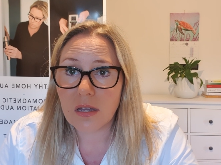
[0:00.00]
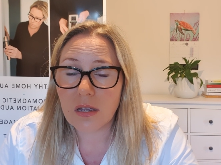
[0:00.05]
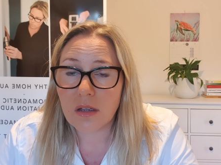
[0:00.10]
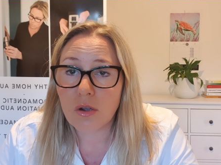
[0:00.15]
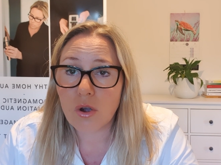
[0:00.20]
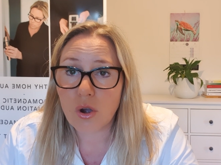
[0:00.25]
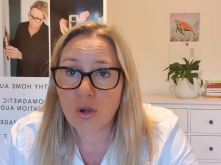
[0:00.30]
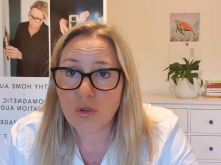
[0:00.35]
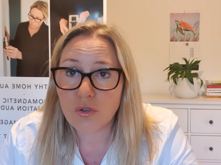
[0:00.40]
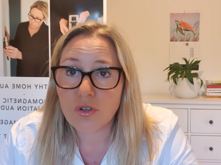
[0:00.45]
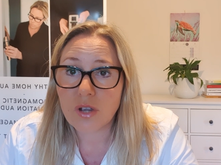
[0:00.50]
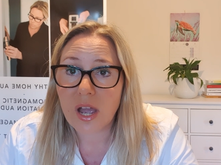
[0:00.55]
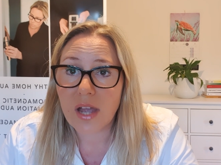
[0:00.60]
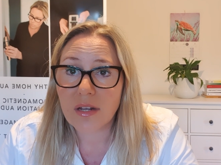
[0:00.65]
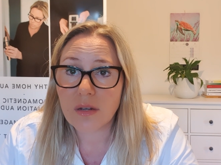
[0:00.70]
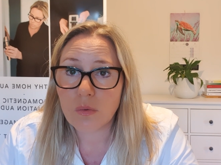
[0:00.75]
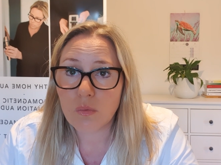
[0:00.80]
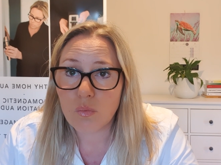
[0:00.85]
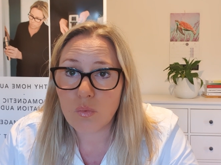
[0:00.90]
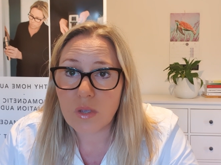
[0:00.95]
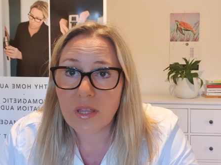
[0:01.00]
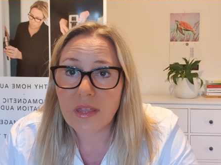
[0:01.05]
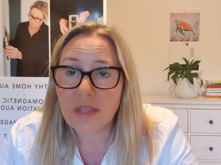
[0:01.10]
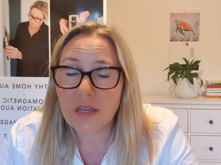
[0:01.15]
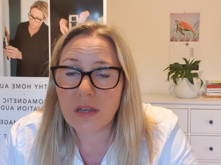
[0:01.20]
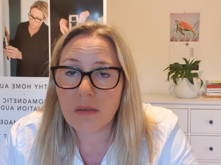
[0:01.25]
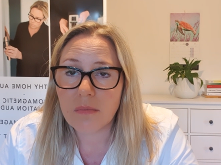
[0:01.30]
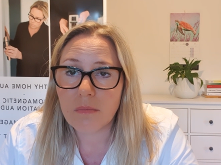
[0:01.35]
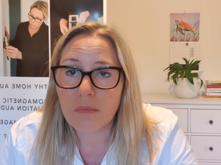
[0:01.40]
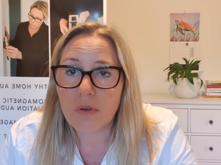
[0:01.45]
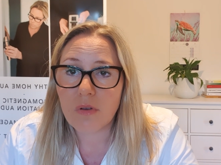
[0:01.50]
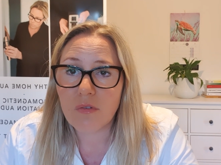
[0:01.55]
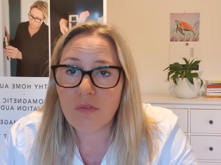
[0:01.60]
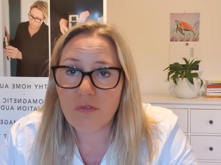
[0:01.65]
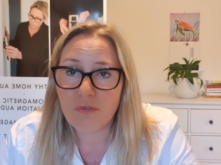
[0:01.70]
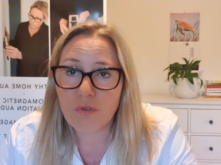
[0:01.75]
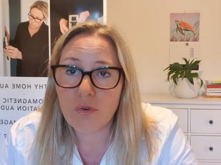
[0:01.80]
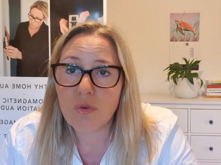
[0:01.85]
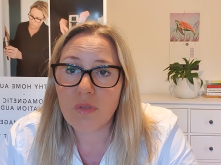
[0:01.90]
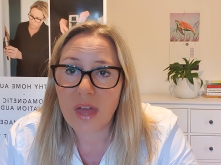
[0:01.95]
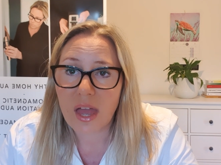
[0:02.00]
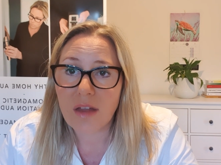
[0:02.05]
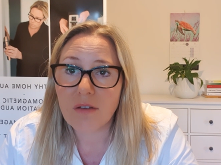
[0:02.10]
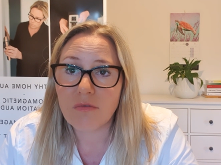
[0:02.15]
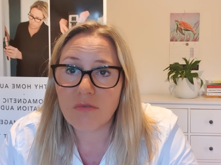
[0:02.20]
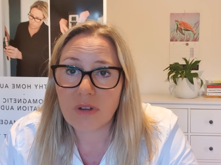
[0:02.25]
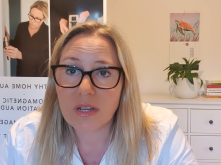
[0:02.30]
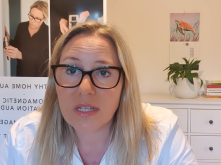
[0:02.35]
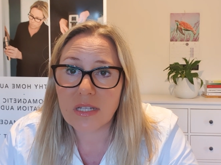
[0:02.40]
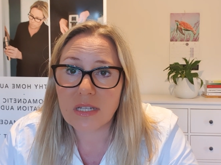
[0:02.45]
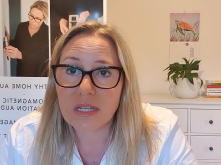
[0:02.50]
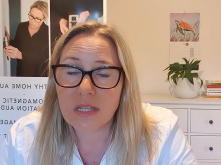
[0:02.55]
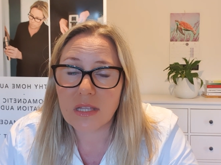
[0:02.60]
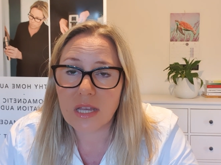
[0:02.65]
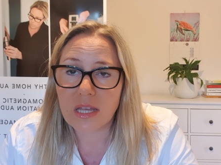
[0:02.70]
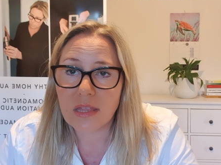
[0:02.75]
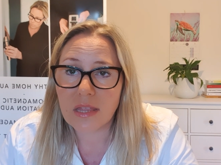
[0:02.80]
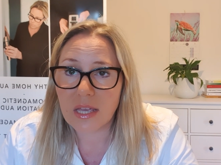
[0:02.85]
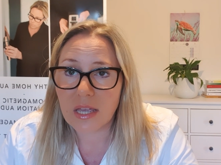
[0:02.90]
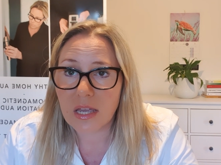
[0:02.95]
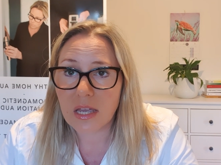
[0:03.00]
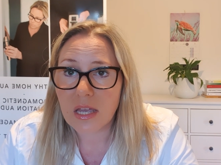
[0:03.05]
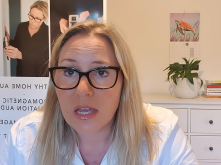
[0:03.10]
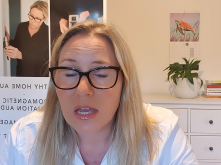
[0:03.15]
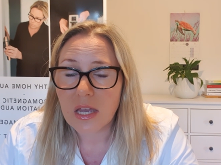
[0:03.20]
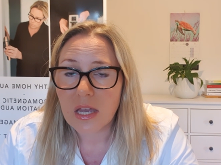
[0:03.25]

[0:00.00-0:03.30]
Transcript: contract with them for that reason, that the